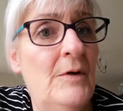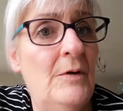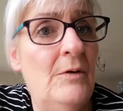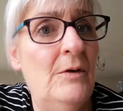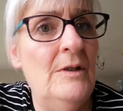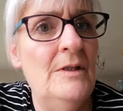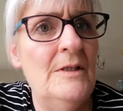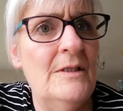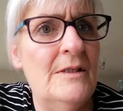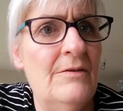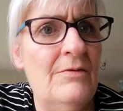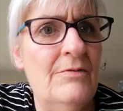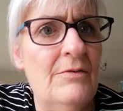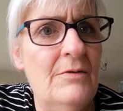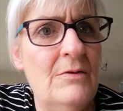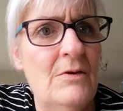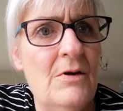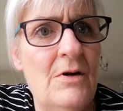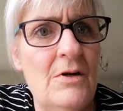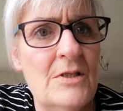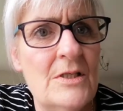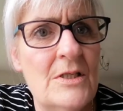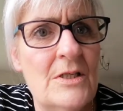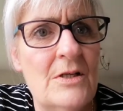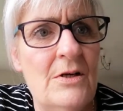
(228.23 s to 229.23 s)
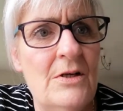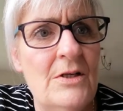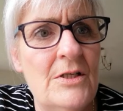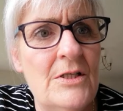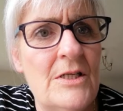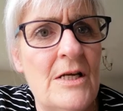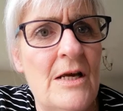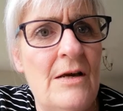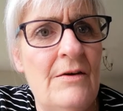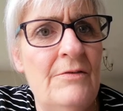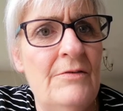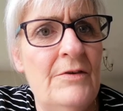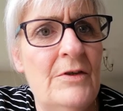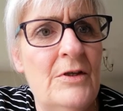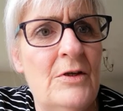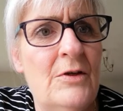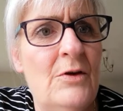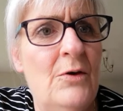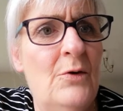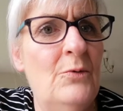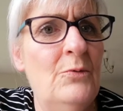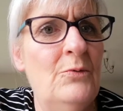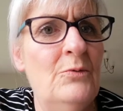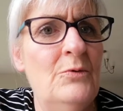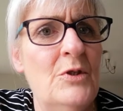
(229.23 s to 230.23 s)
all the different rock stars have
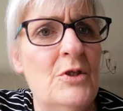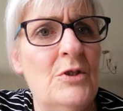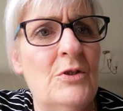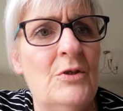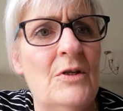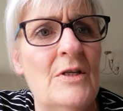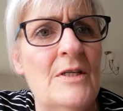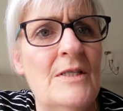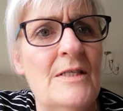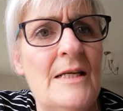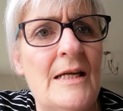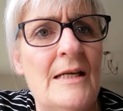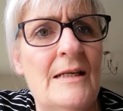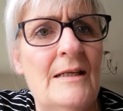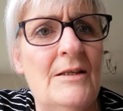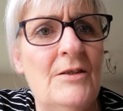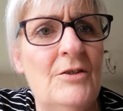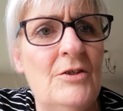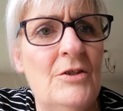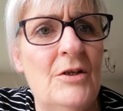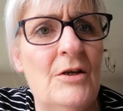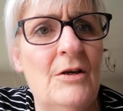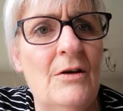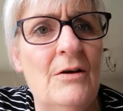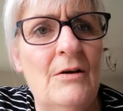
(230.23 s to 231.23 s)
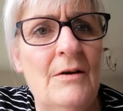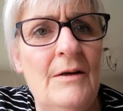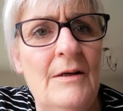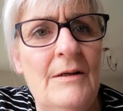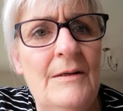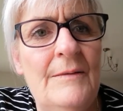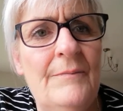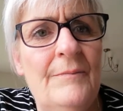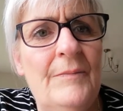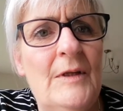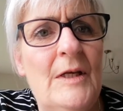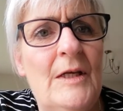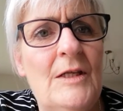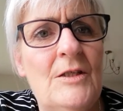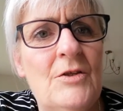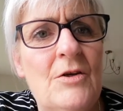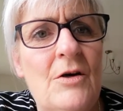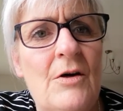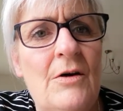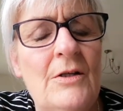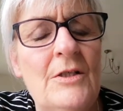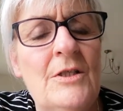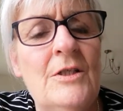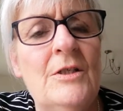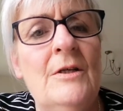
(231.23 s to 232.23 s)
their own sort of signature
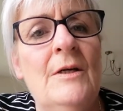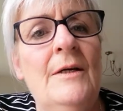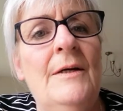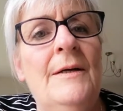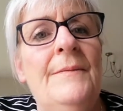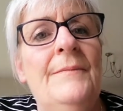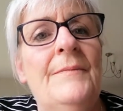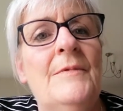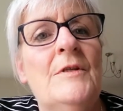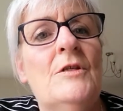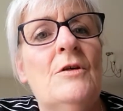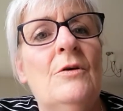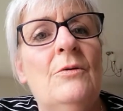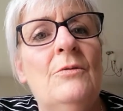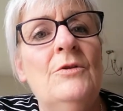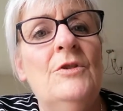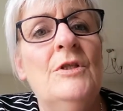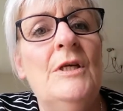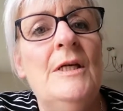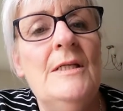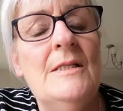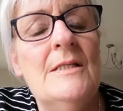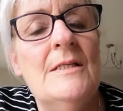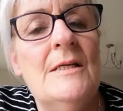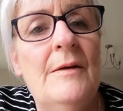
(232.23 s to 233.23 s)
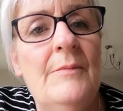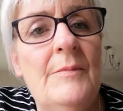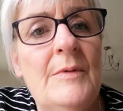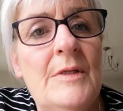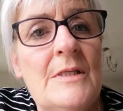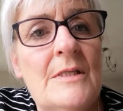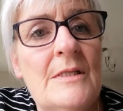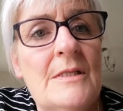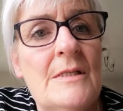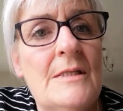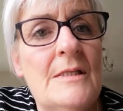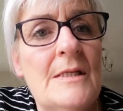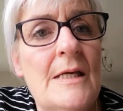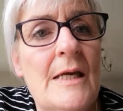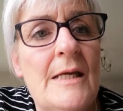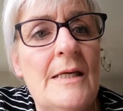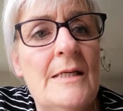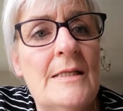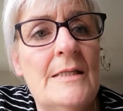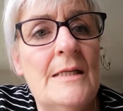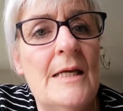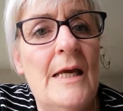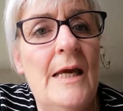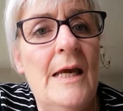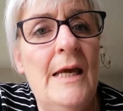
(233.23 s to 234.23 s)
guitars. So Gene Simmons
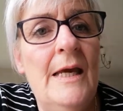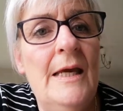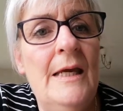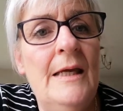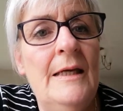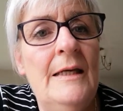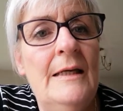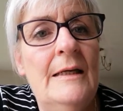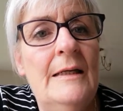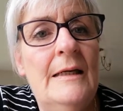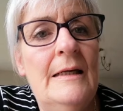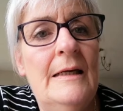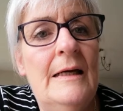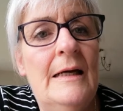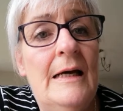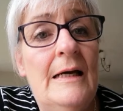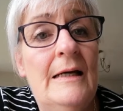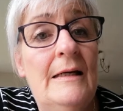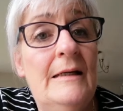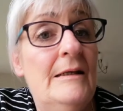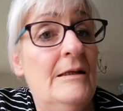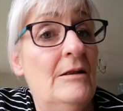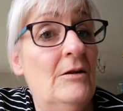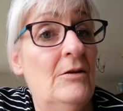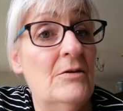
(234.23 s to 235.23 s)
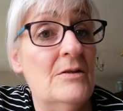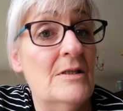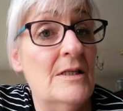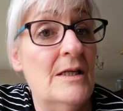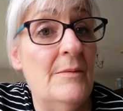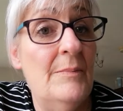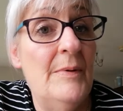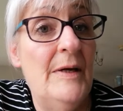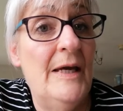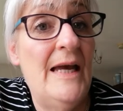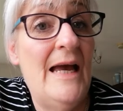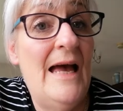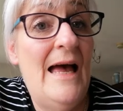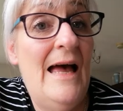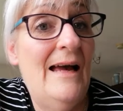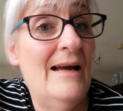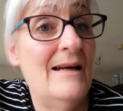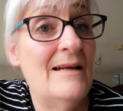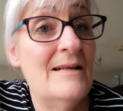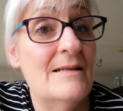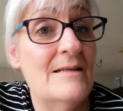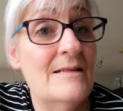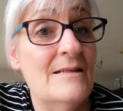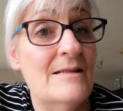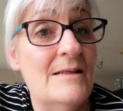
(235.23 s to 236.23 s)
is it looks like a big
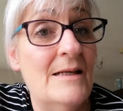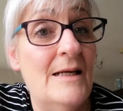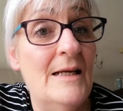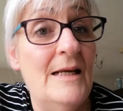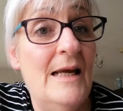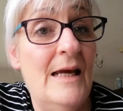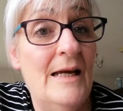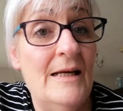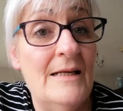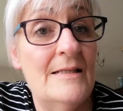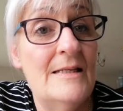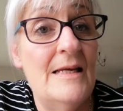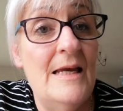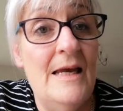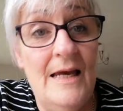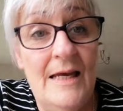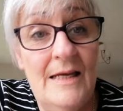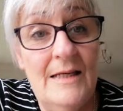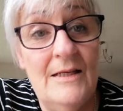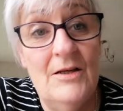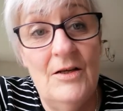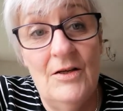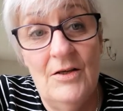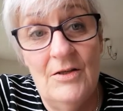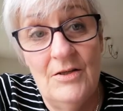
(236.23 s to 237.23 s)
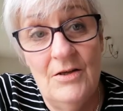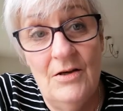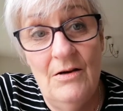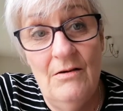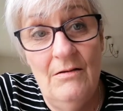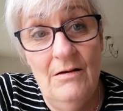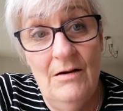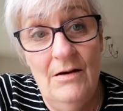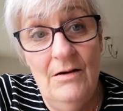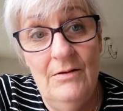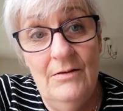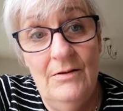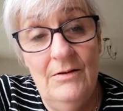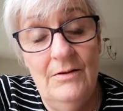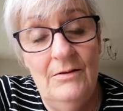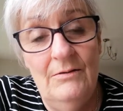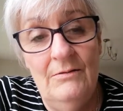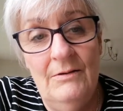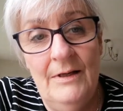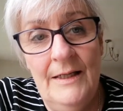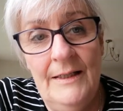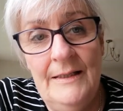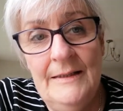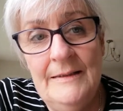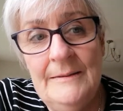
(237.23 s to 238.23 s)
axe, an axe head guitar. All
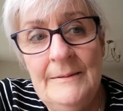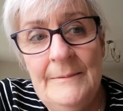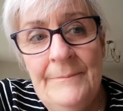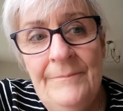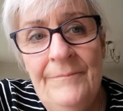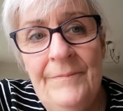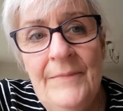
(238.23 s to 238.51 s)
right.